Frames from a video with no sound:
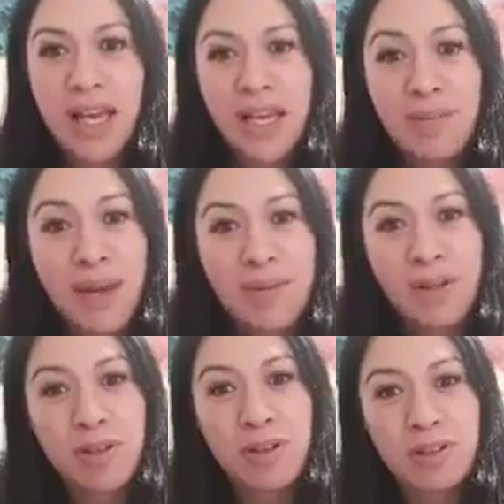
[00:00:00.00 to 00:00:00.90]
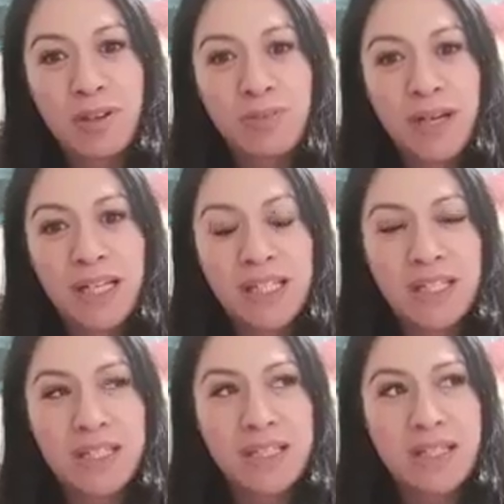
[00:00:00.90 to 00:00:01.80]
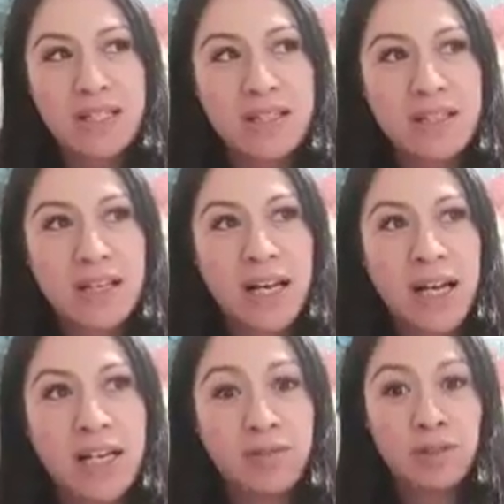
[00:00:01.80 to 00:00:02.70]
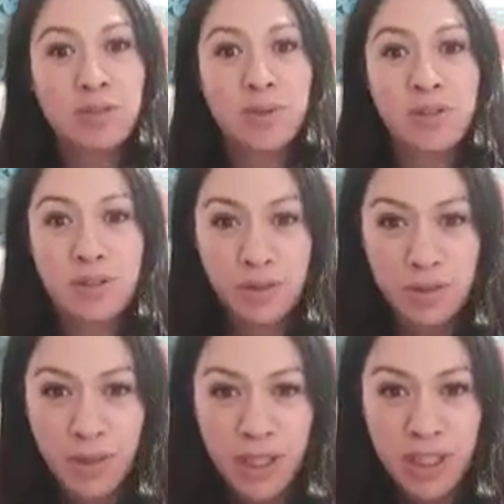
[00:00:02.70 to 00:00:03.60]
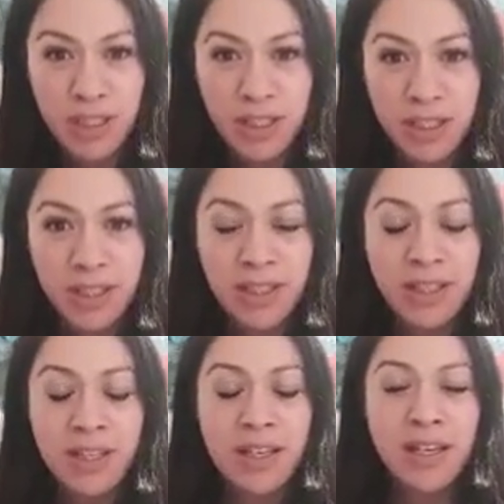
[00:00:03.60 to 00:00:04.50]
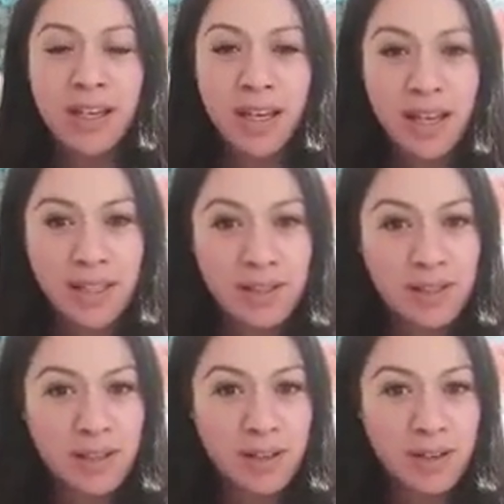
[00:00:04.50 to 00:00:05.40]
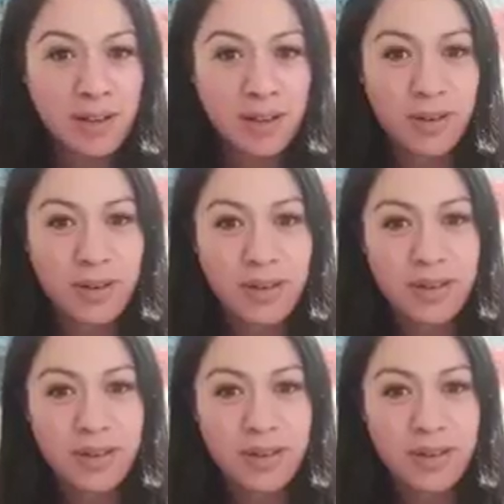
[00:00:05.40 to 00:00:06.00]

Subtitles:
maybe not so much in response to a question, and so